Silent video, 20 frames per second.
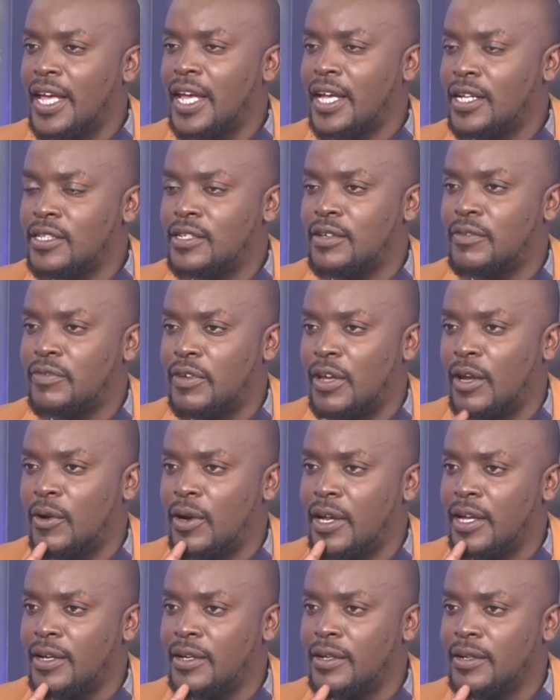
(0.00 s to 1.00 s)

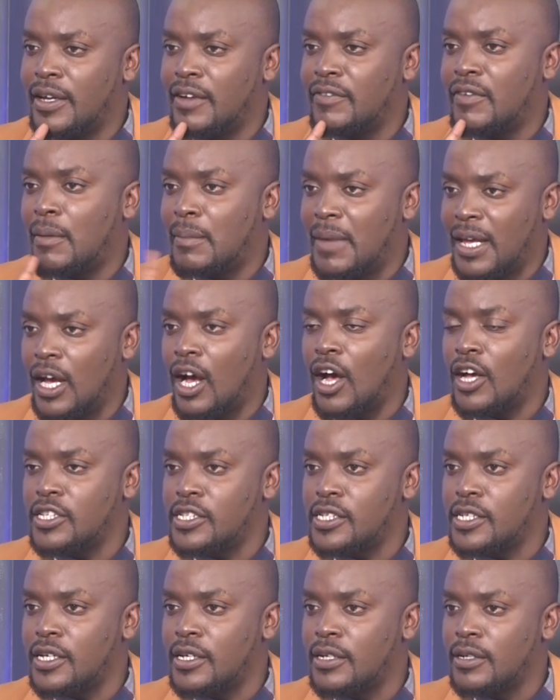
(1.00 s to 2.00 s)
interfering, if I may
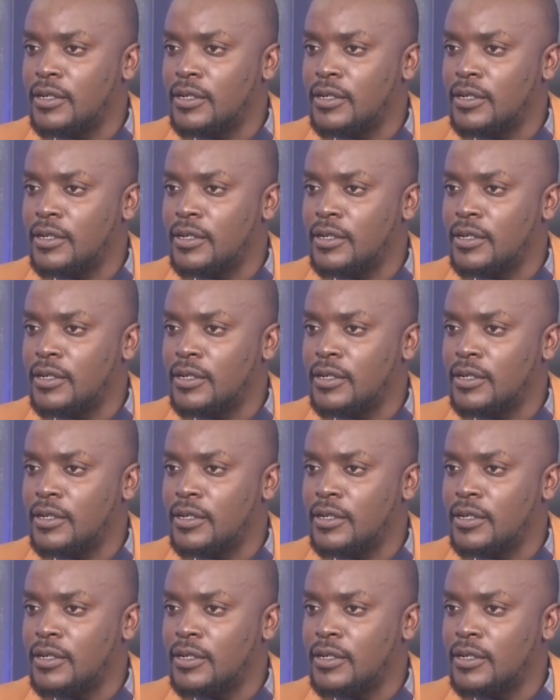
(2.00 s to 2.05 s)
ask?